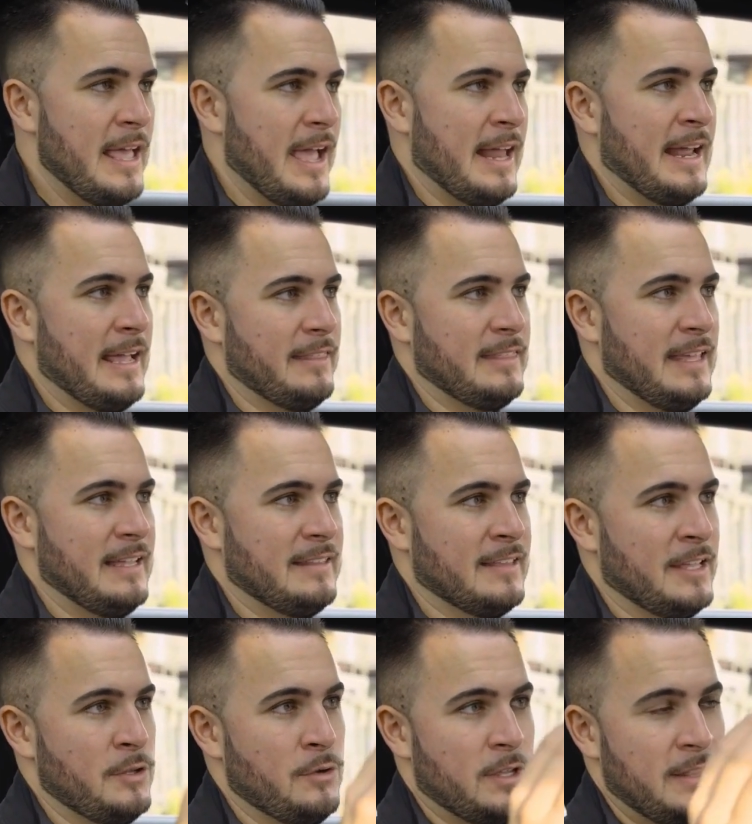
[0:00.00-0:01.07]
And I think
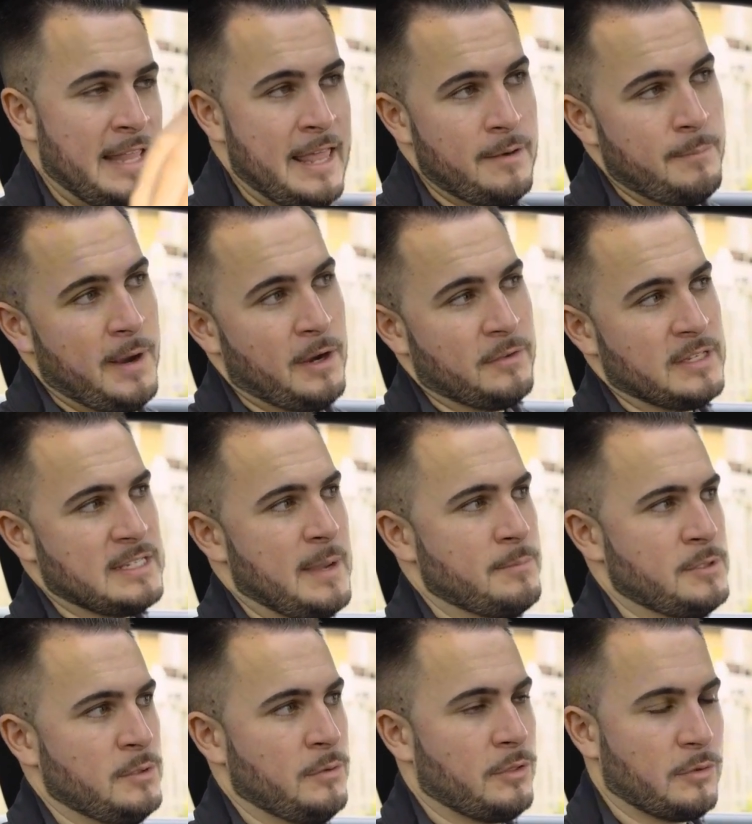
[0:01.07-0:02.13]
that you can then pair this
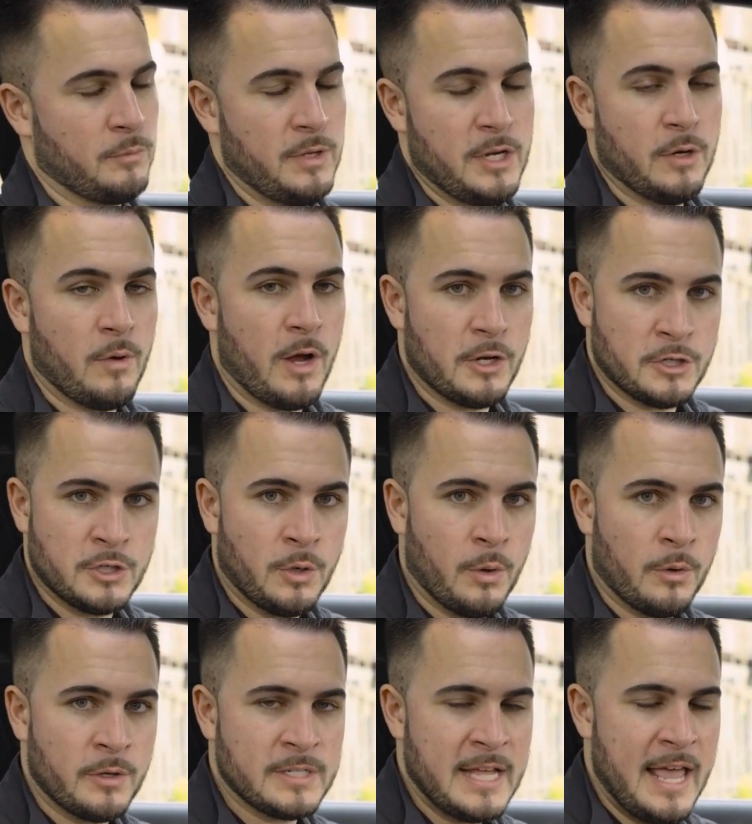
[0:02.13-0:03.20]
up to 3 garage
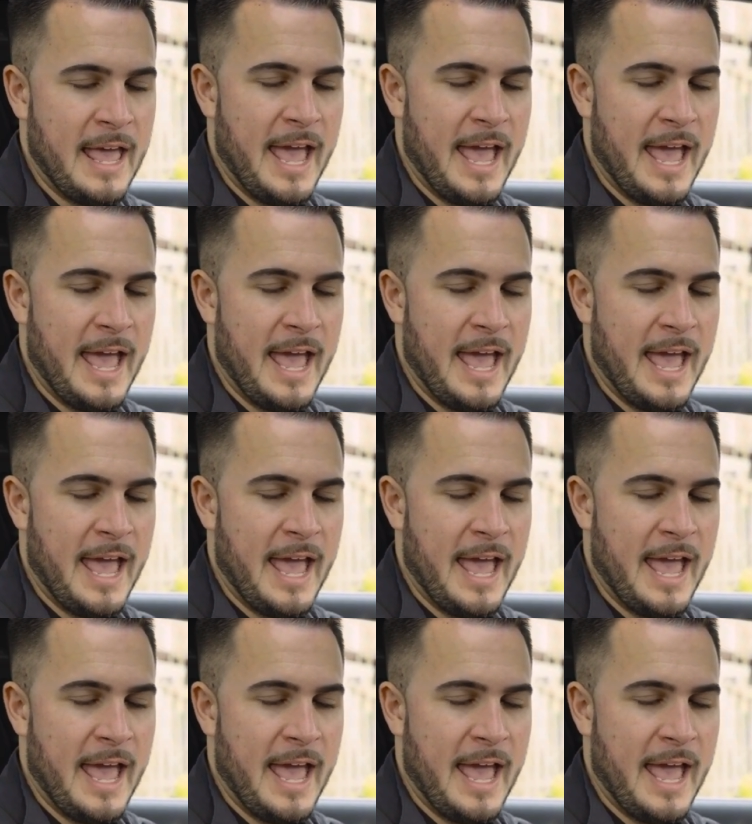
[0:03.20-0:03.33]
doors